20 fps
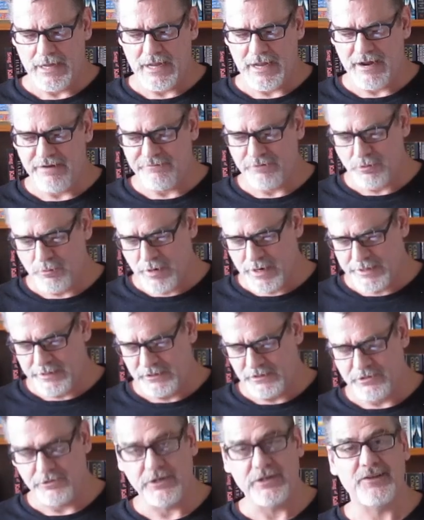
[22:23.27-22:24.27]
Everyone,
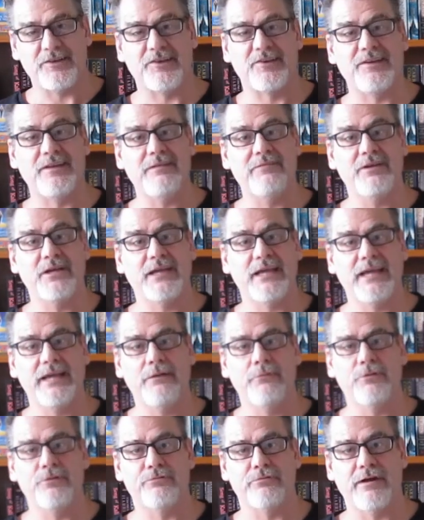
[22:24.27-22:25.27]
including Stephen
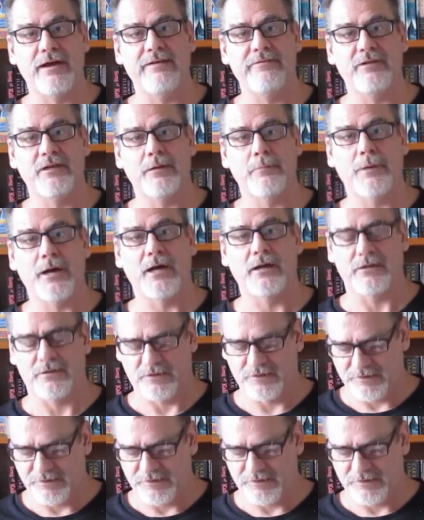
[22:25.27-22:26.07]
King, was raving about it.